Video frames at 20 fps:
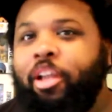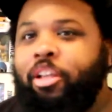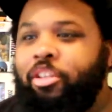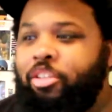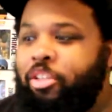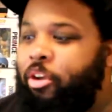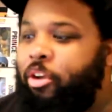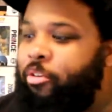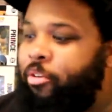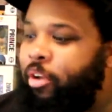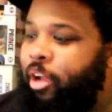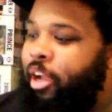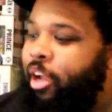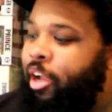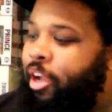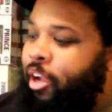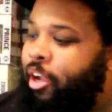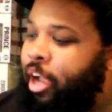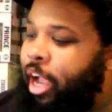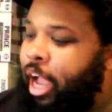So
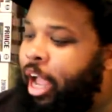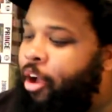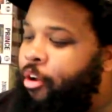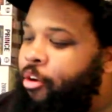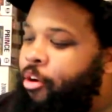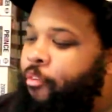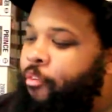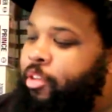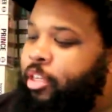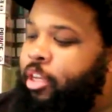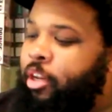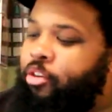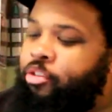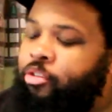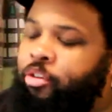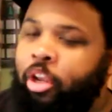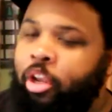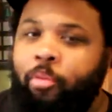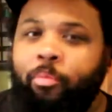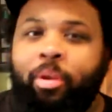uh, I don't know if it's a
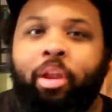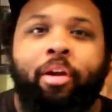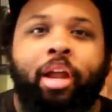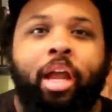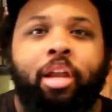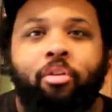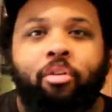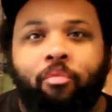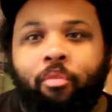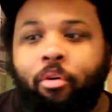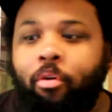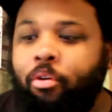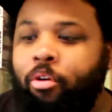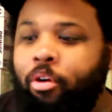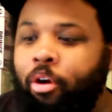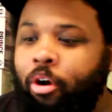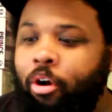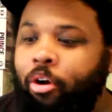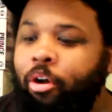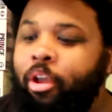trailer. We already got the roll
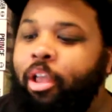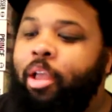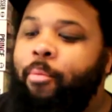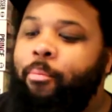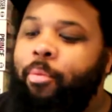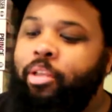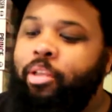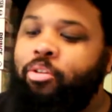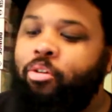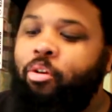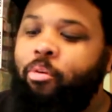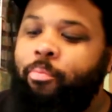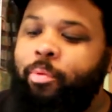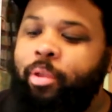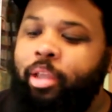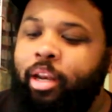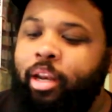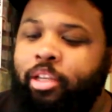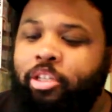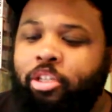call, but it's gonna
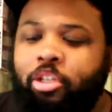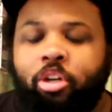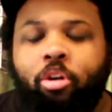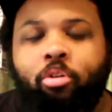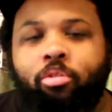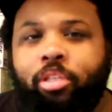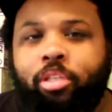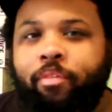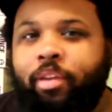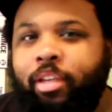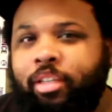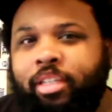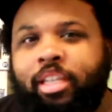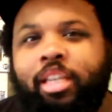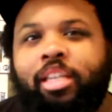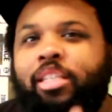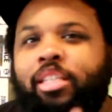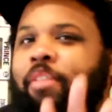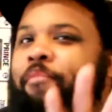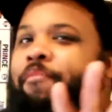be an exclusive. This
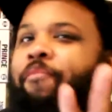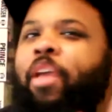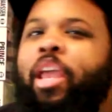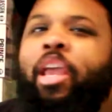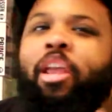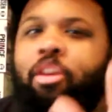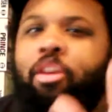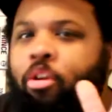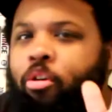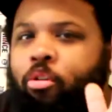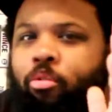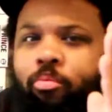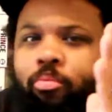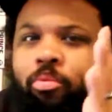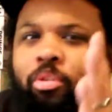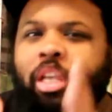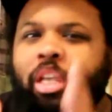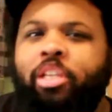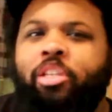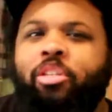DC
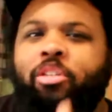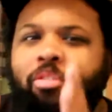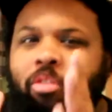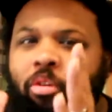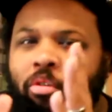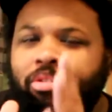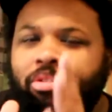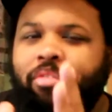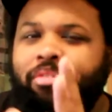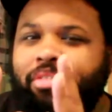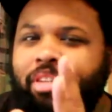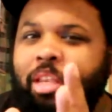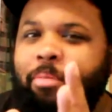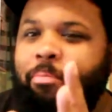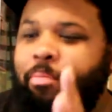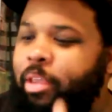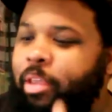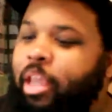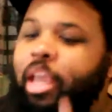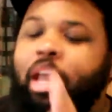FanDome's exclusive
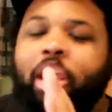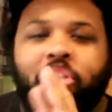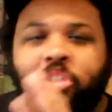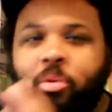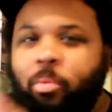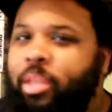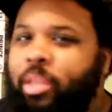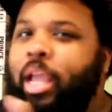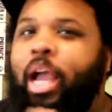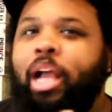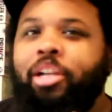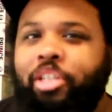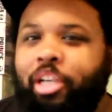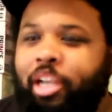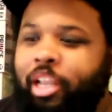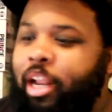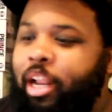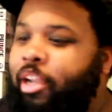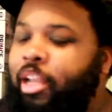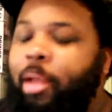sneak peek. So we gotta
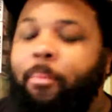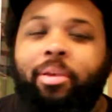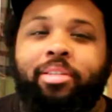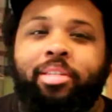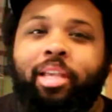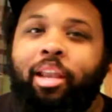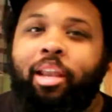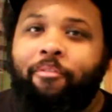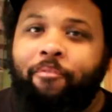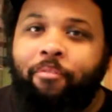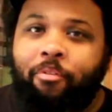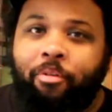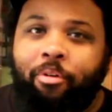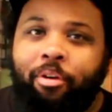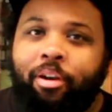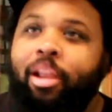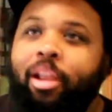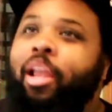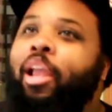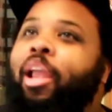check it out. I'm excited
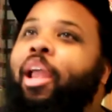for it.